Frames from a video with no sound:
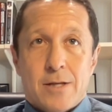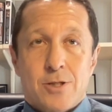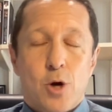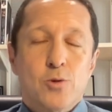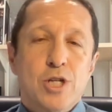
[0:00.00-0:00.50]

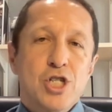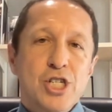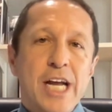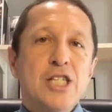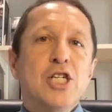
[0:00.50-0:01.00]
So to
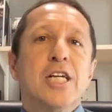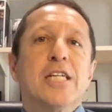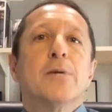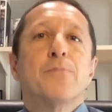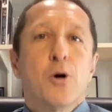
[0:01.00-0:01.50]
change
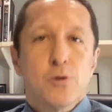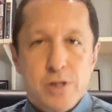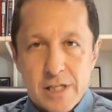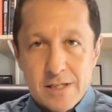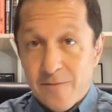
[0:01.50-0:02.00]
it in the
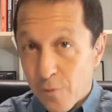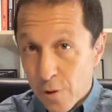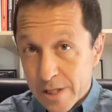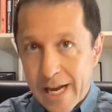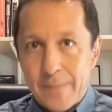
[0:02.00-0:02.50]
postseason,
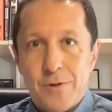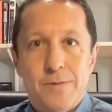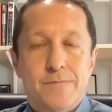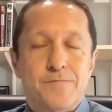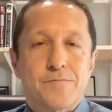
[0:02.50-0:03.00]
for
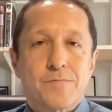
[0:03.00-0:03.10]
example,